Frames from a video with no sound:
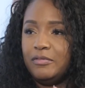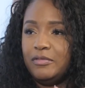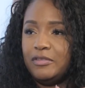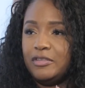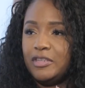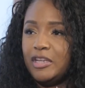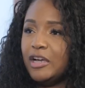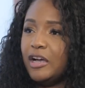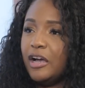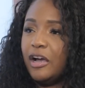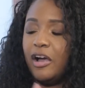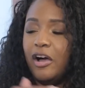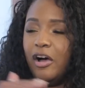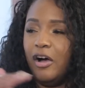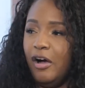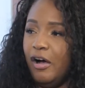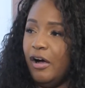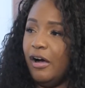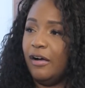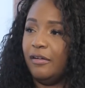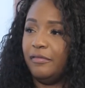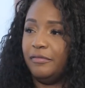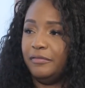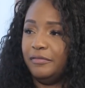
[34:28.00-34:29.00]
took
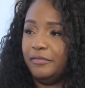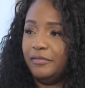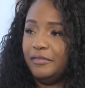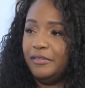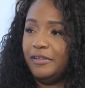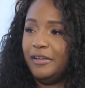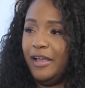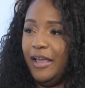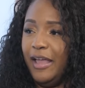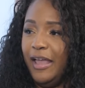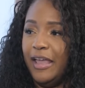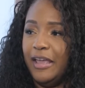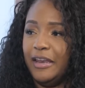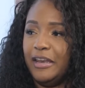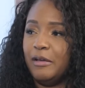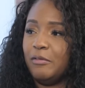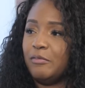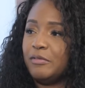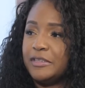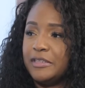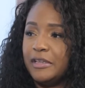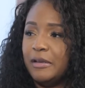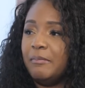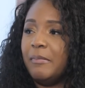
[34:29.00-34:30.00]
off And
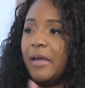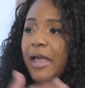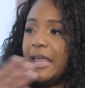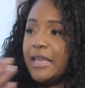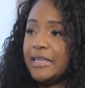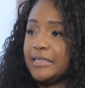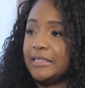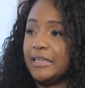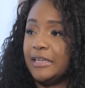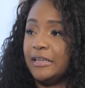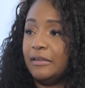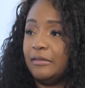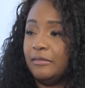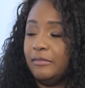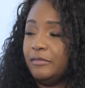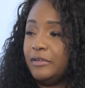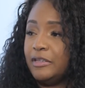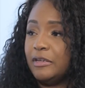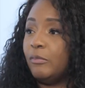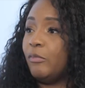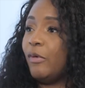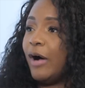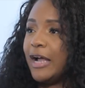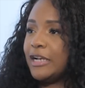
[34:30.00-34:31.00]
it was
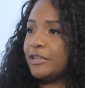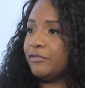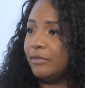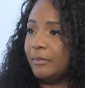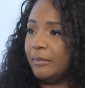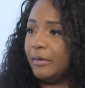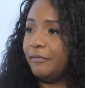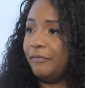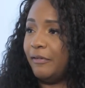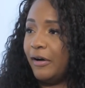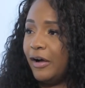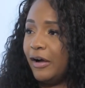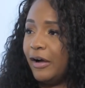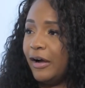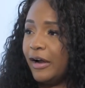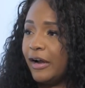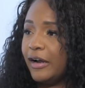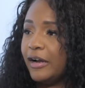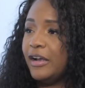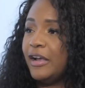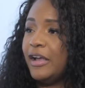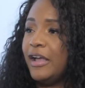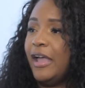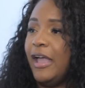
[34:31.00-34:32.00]
amazing to watch from
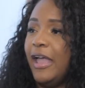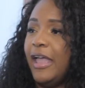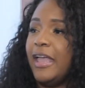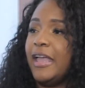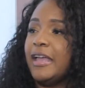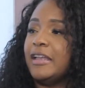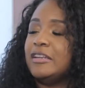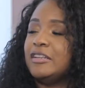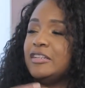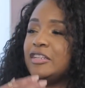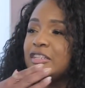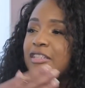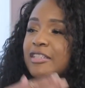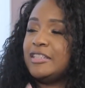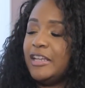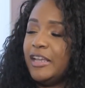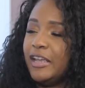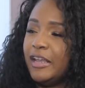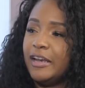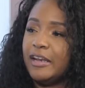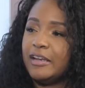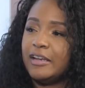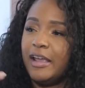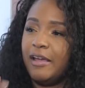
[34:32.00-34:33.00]
afar, and just
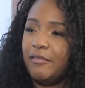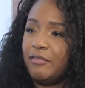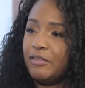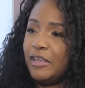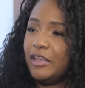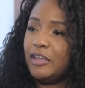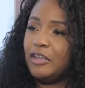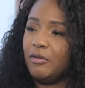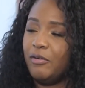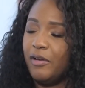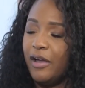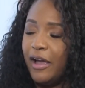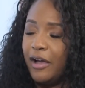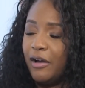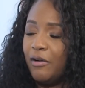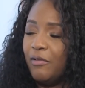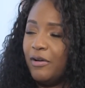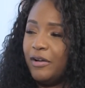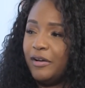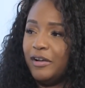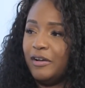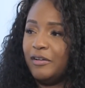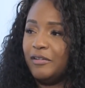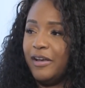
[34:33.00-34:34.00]
seeing that everything you got
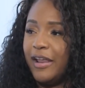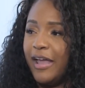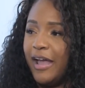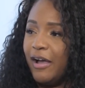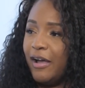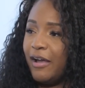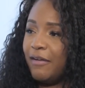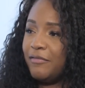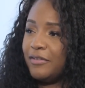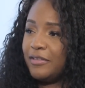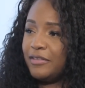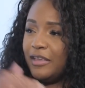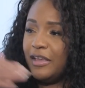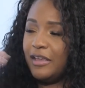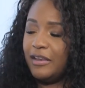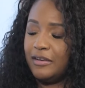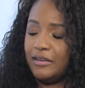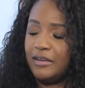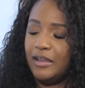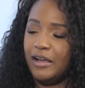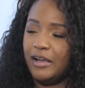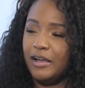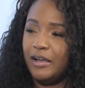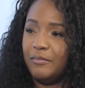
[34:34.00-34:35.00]
going on now,
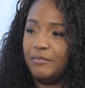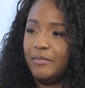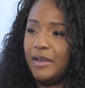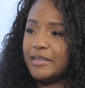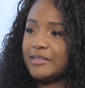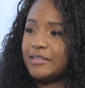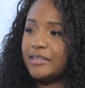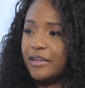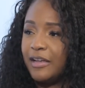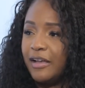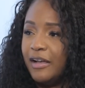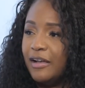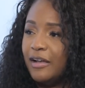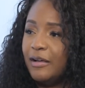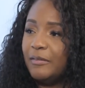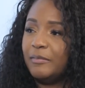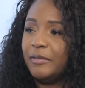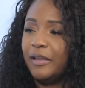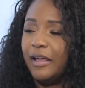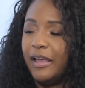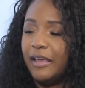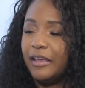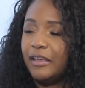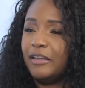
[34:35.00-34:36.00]
everything that's to
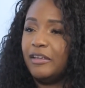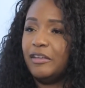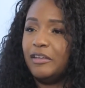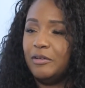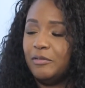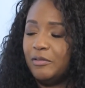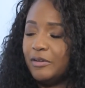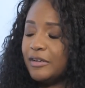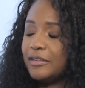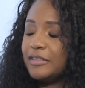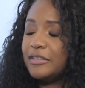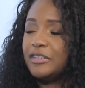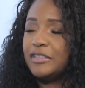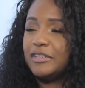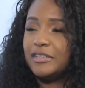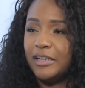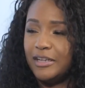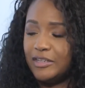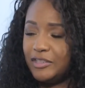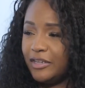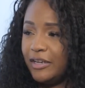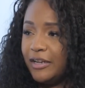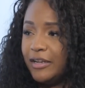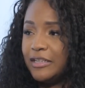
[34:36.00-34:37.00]
come, like, you are
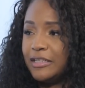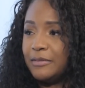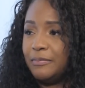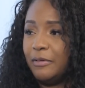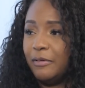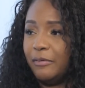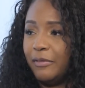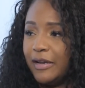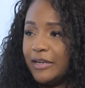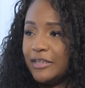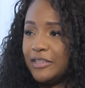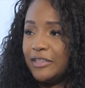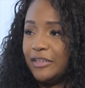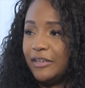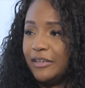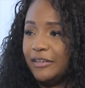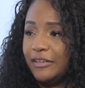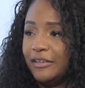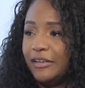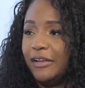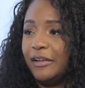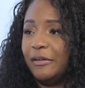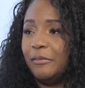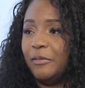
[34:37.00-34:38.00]
such an
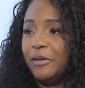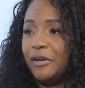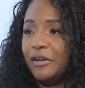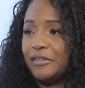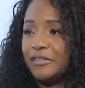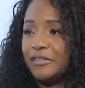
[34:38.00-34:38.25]
inspiration, and we are